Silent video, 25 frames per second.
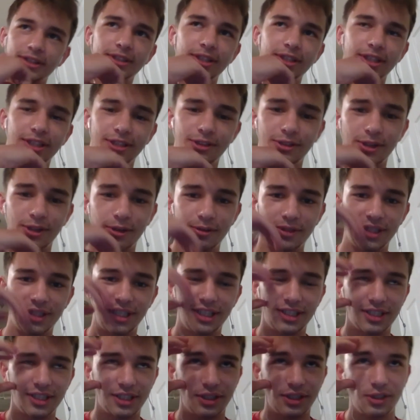like, you don't
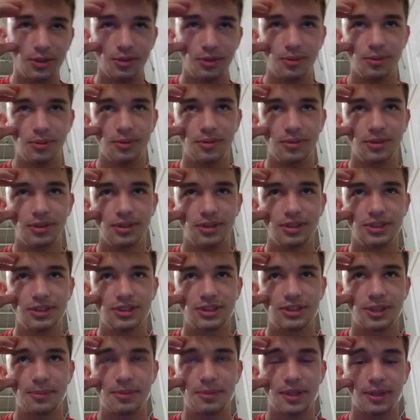need to do
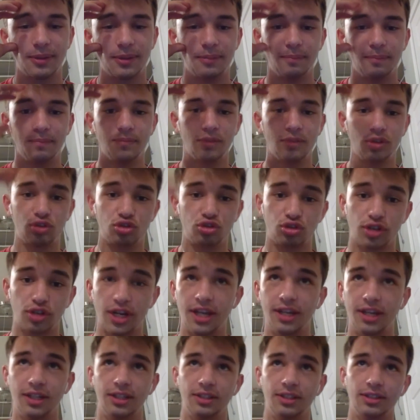something
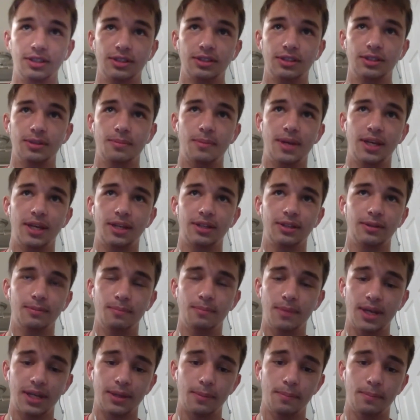grand to
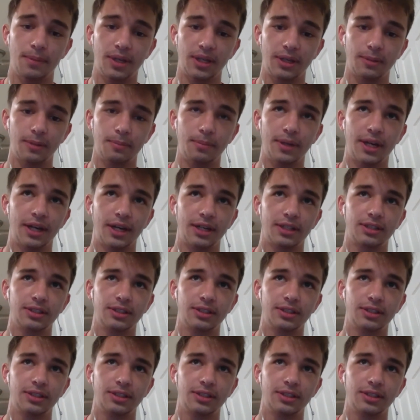make a big impact.